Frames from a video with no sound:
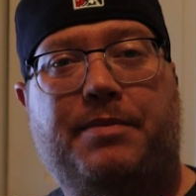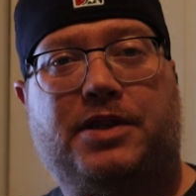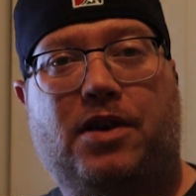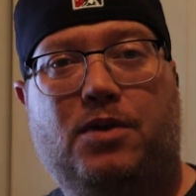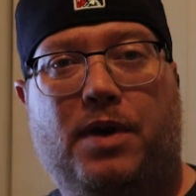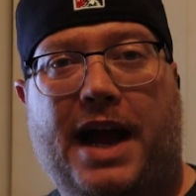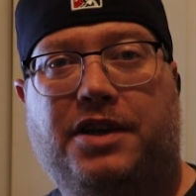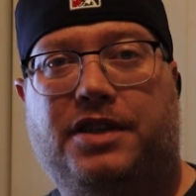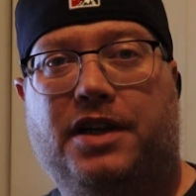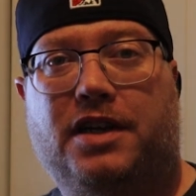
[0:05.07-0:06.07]
episode, we
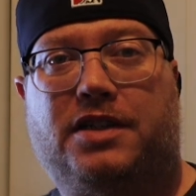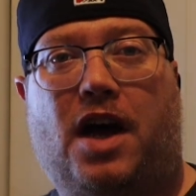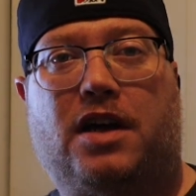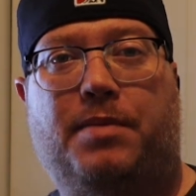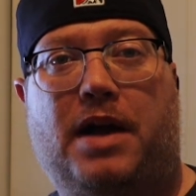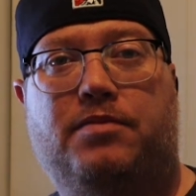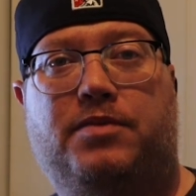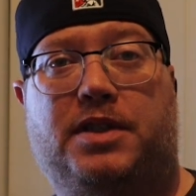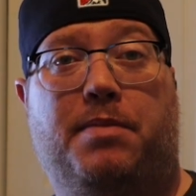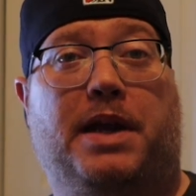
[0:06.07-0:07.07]
actually are going to talk
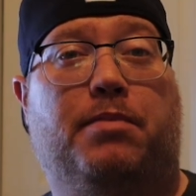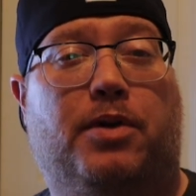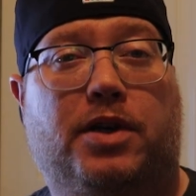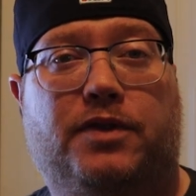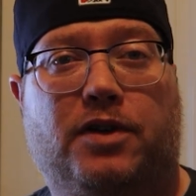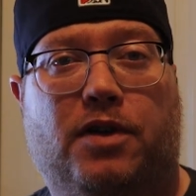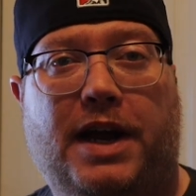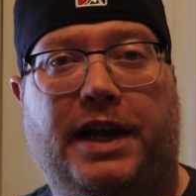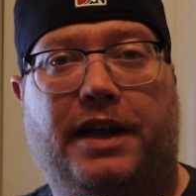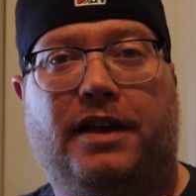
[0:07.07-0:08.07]
about submitting books for
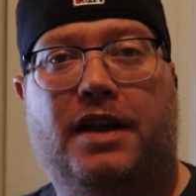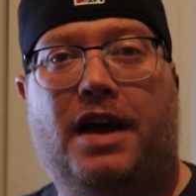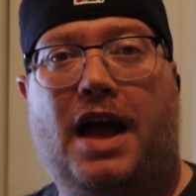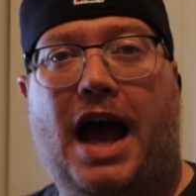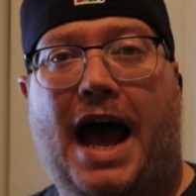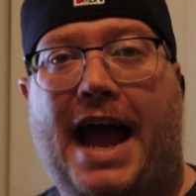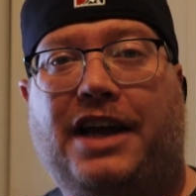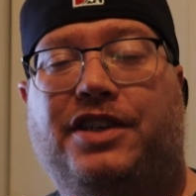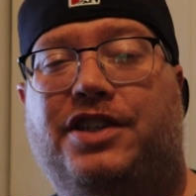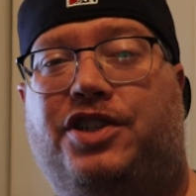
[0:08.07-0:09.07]
grading. I
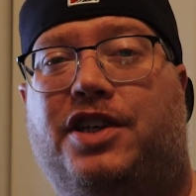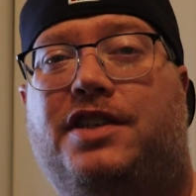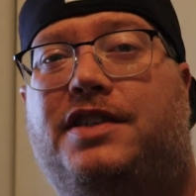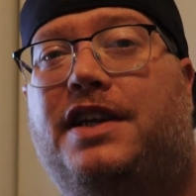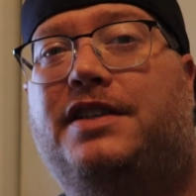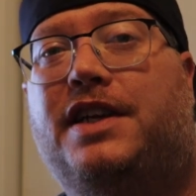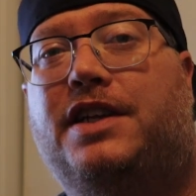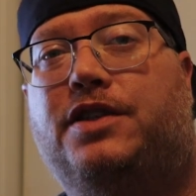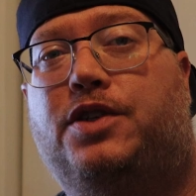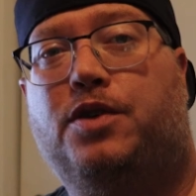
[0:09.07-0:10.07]
actually just sent
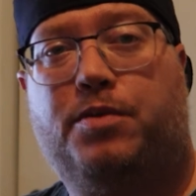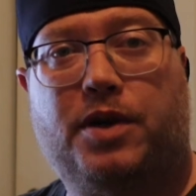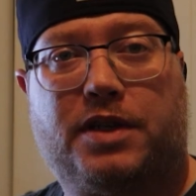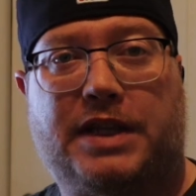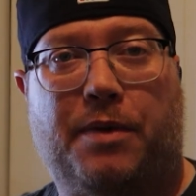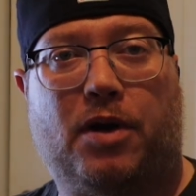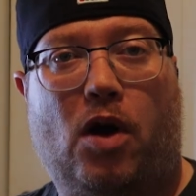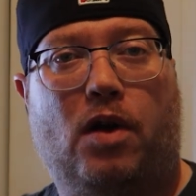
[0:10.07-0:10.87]
in two books that were